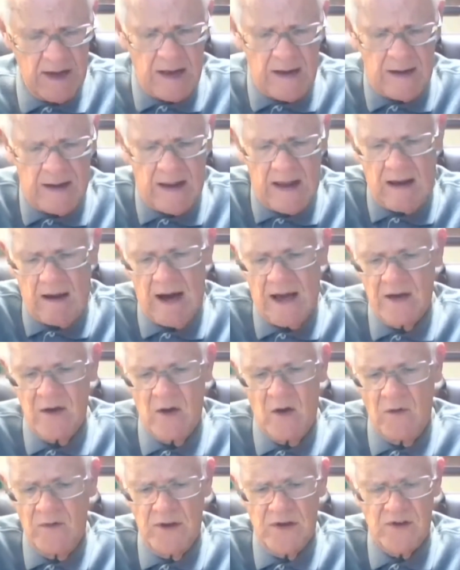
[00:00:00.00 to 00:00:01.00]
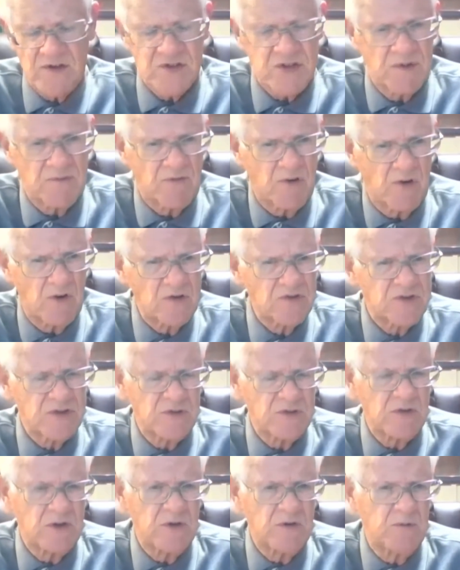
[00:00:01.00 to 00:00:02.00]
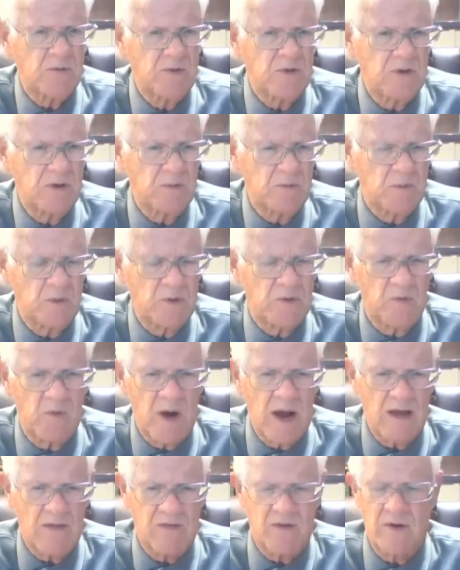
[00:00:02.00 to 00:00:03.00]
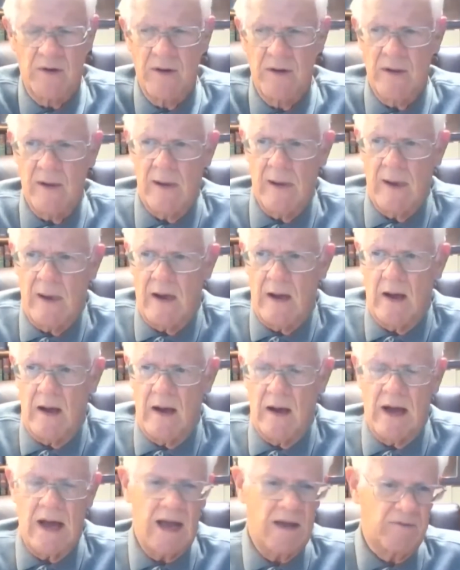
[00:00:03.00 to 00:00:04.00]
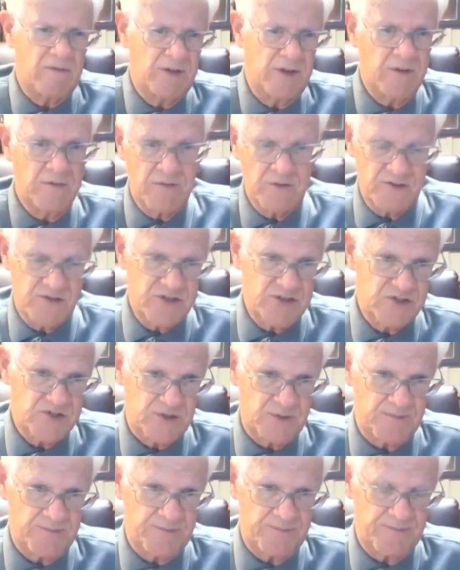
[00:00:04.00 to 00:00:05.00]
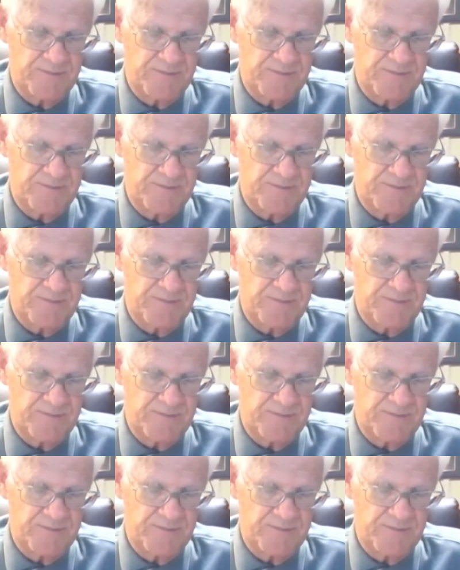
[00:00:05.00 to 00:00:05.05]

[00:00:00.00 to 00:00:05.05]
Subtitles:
Now, I know there's some folks who would rather have a different system.